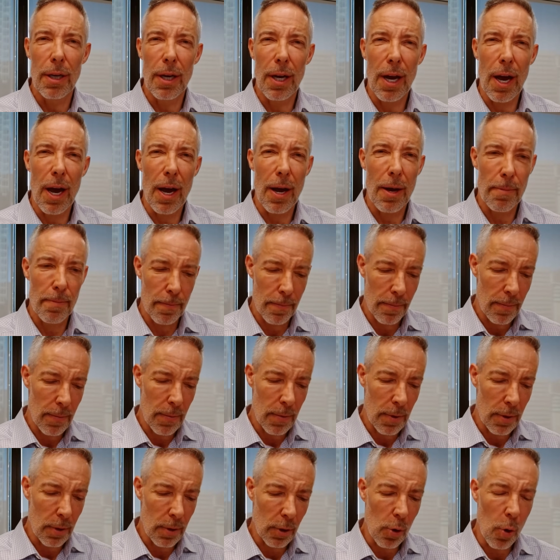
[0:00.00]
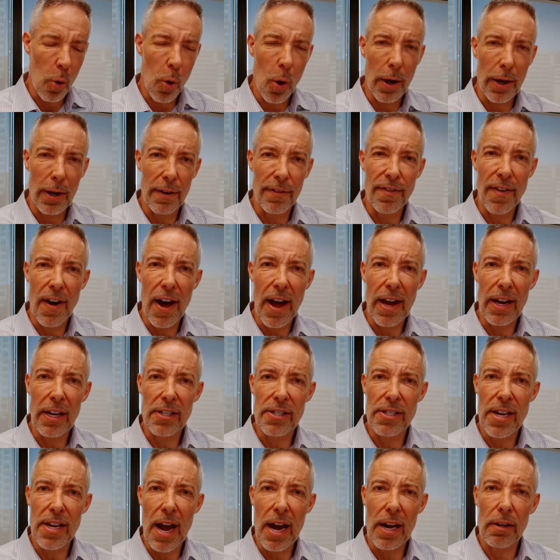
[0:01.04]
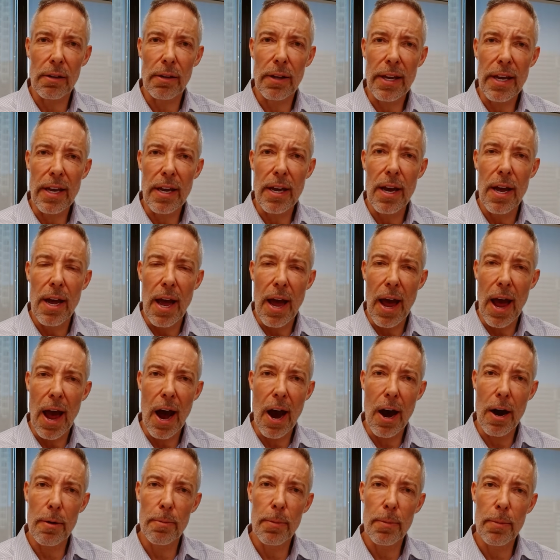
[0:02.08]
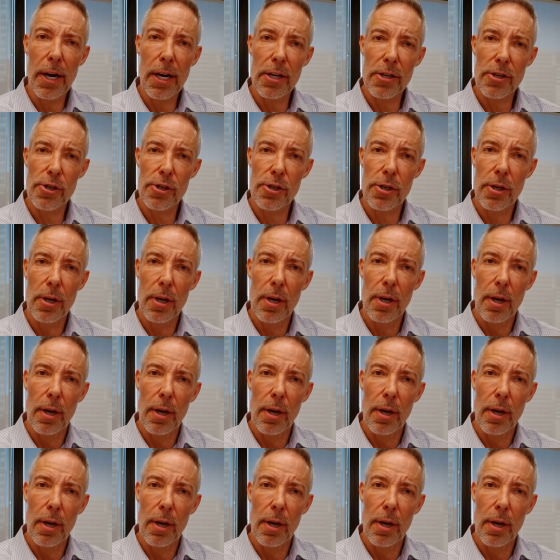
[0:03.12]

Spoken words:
quantify exactly how much